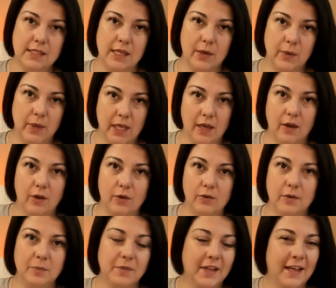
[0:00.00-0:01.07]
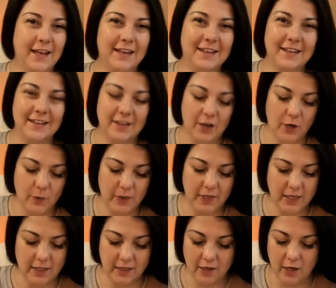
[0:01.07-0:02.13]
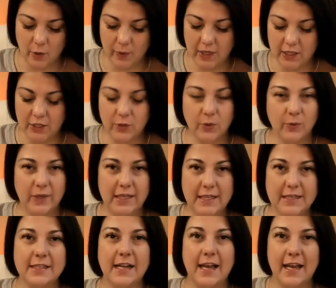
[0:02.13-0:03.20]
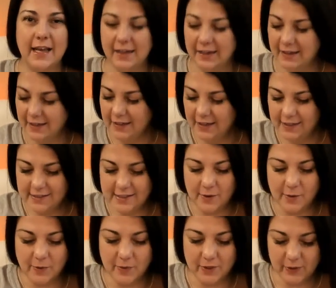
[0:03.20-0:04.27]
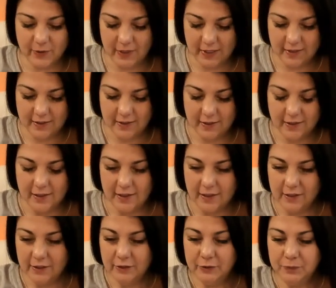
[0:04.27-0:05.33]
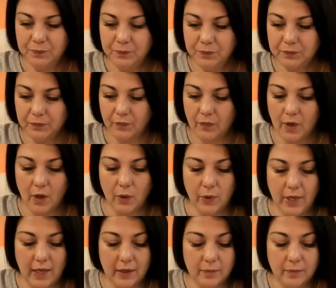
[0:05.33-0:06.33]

There we go. Like, Are we gonna do a reading today? Is that what we're doing? Okay.